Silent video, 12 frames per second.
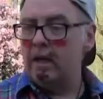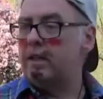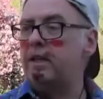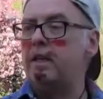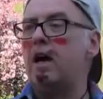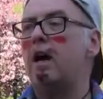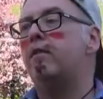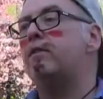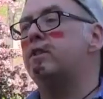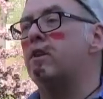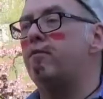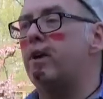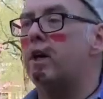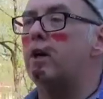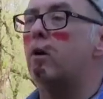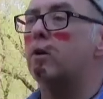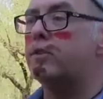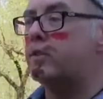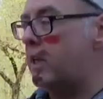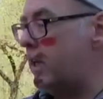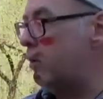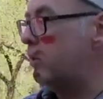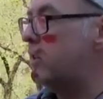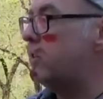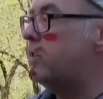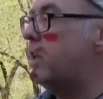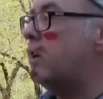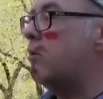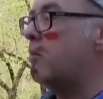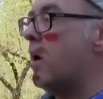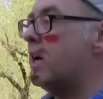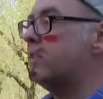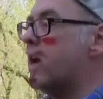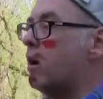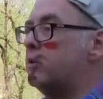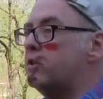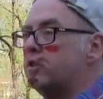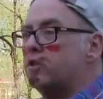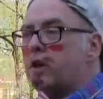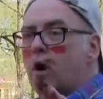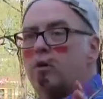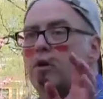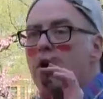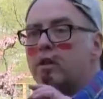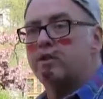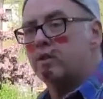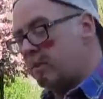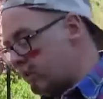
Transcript: Kiev is a very old city. It was a city when Moscow was just goat carts and